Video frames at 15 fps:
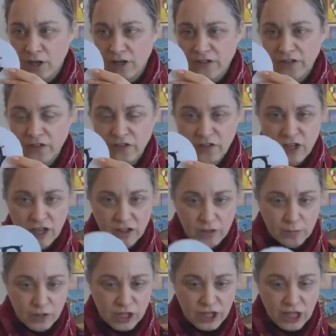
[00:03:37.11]
going to stick
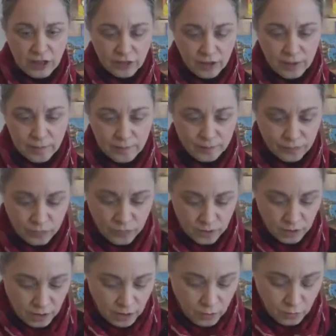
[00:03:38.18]
them together
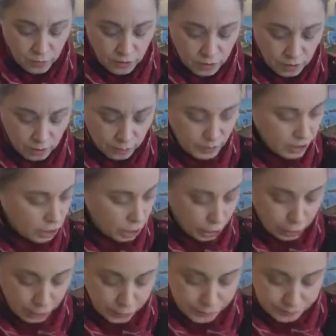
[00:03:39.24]
with a little bit of
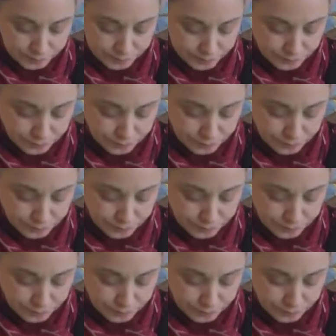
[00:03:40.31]
glue,